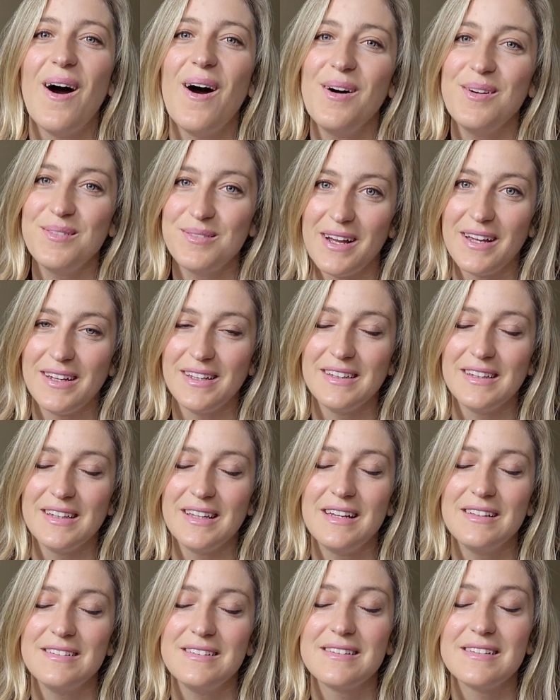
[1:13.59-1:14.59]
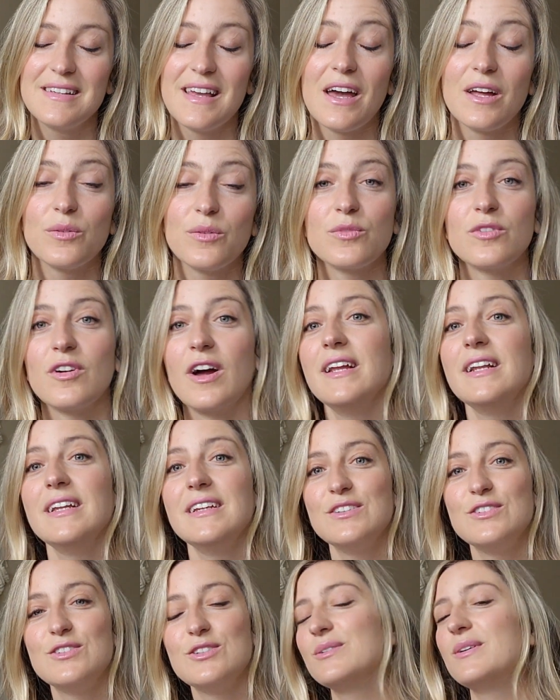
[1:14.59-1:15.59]
All right, let's get right
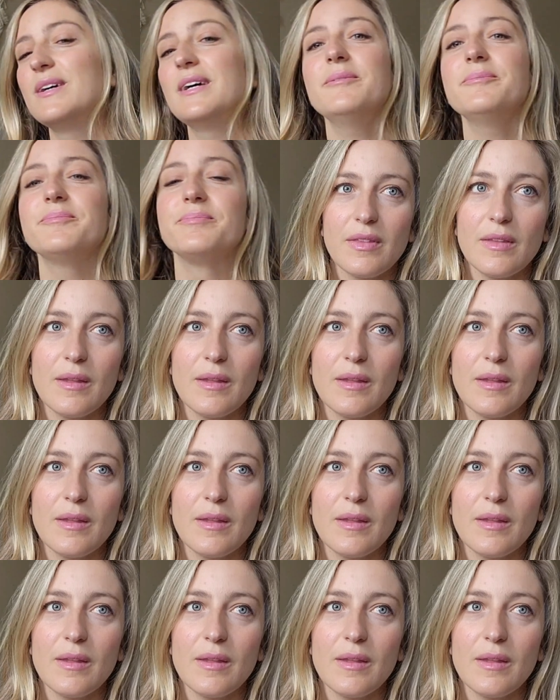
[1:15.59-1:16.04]
into it,